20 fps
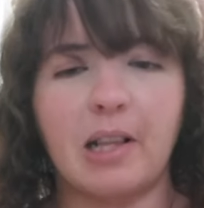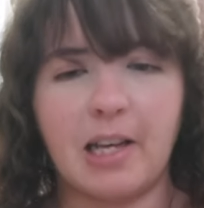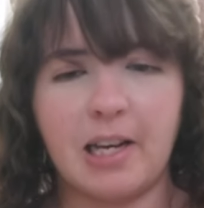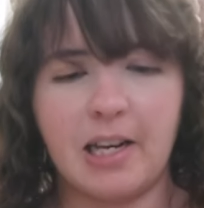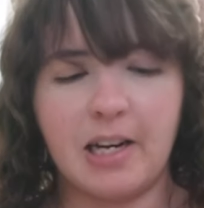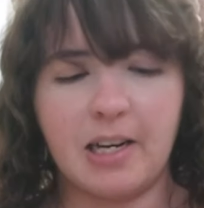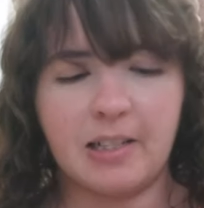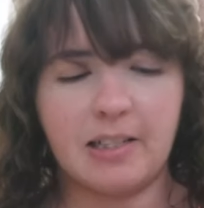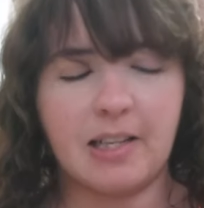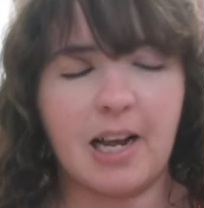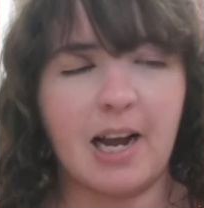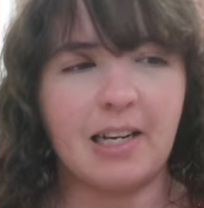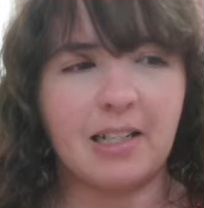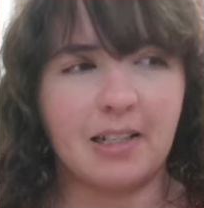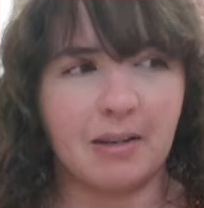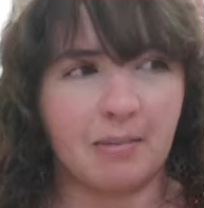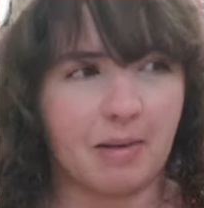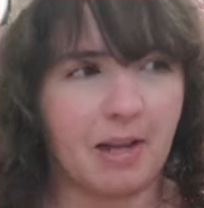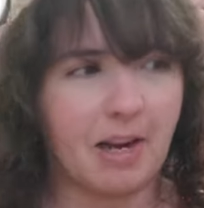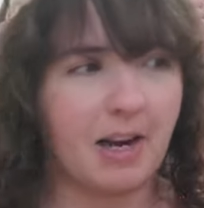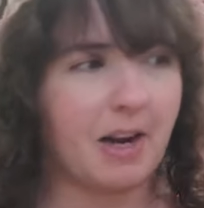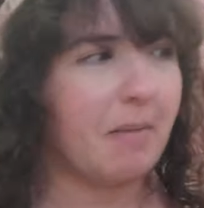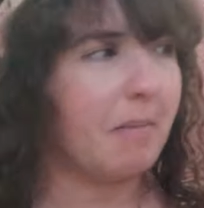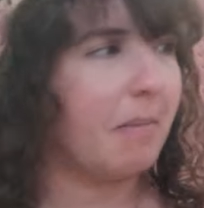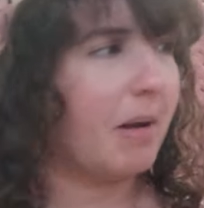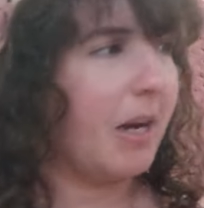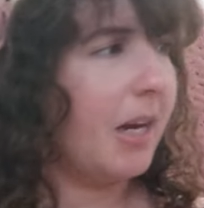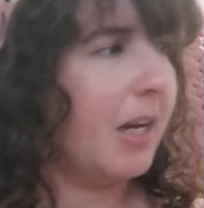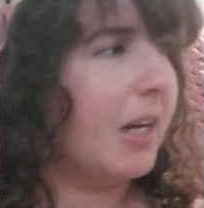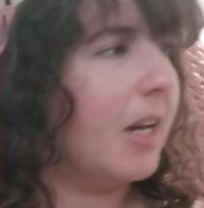latest item that I
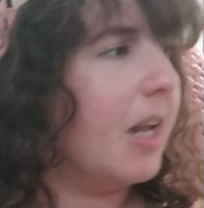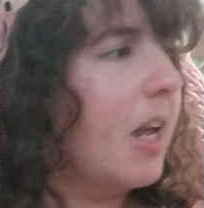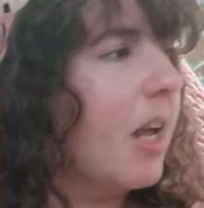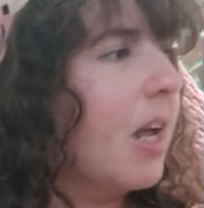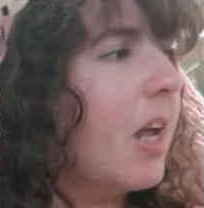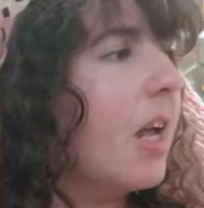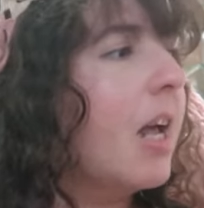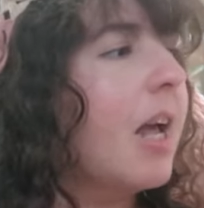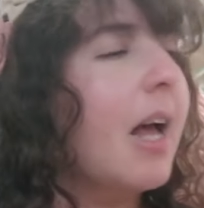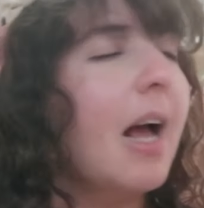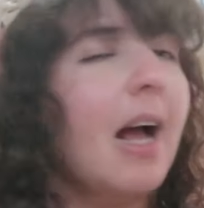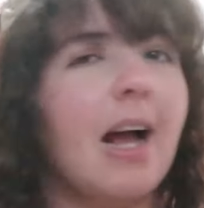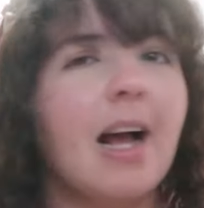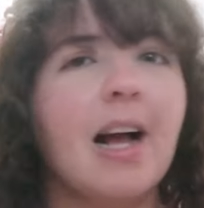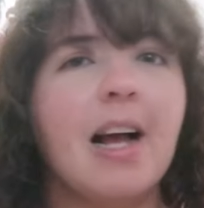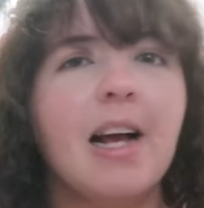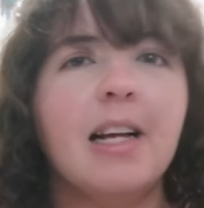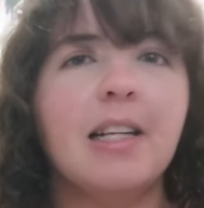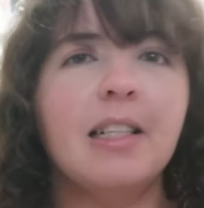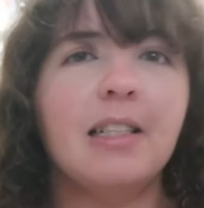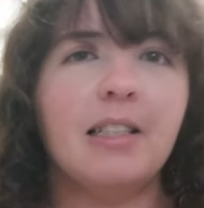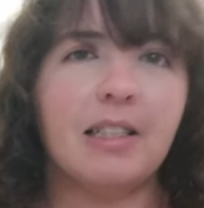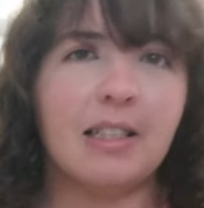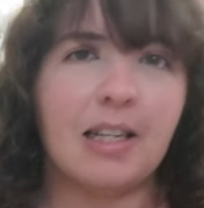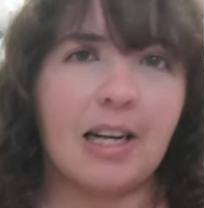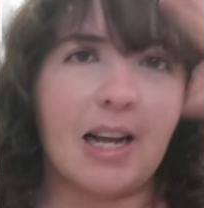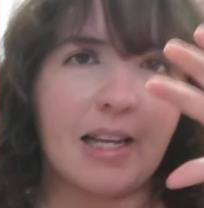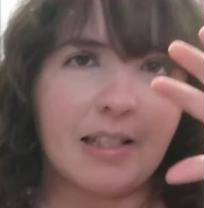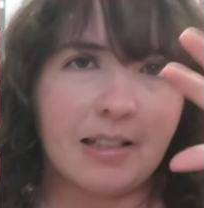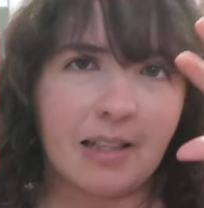made. And
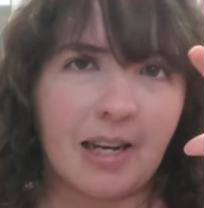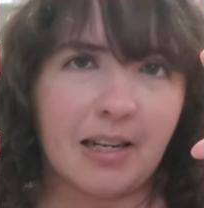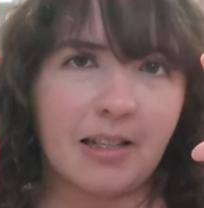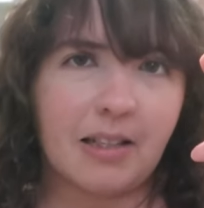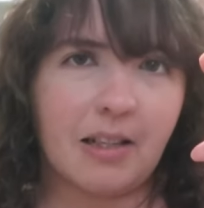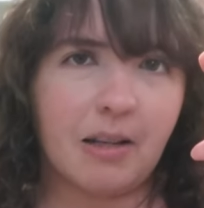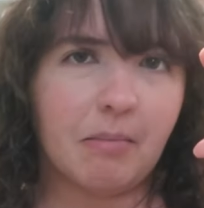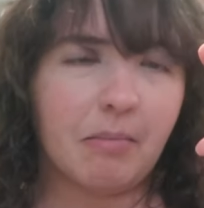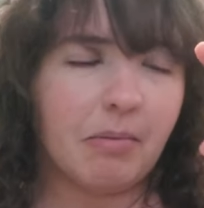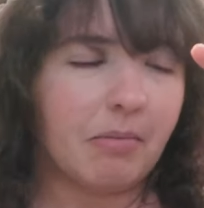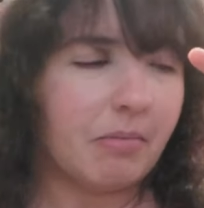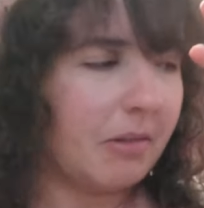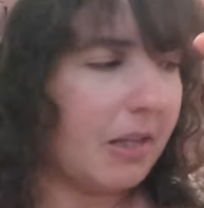the last item